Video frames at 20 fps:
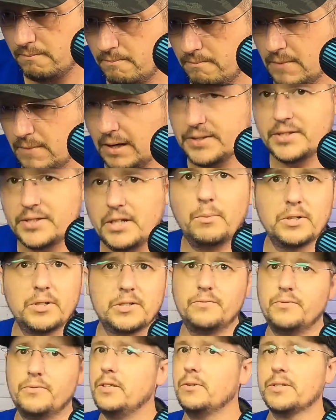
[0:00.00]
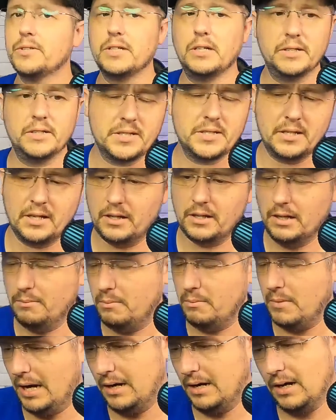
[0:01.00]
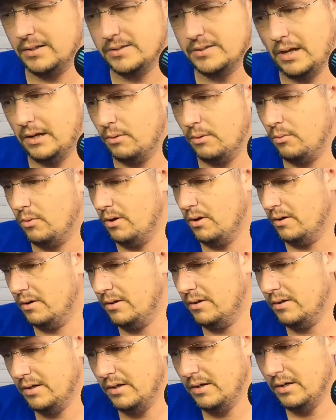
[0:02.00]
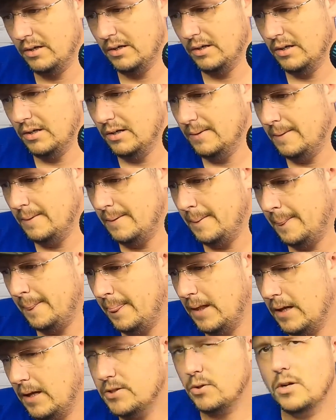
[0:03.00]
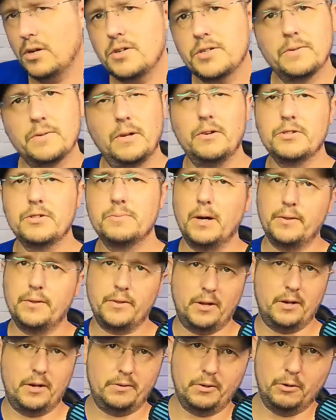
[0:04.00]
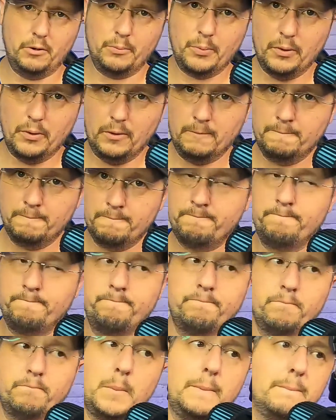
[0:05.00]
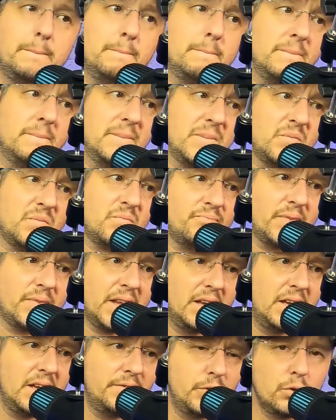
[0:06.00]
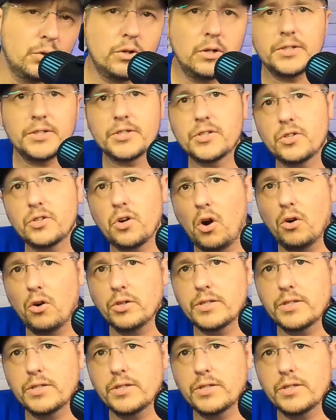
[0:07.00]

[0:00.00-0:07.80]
seen a bunch of videos on this thing, and man, I'll tell you what. So here's my thought on GoPro. If you're going to start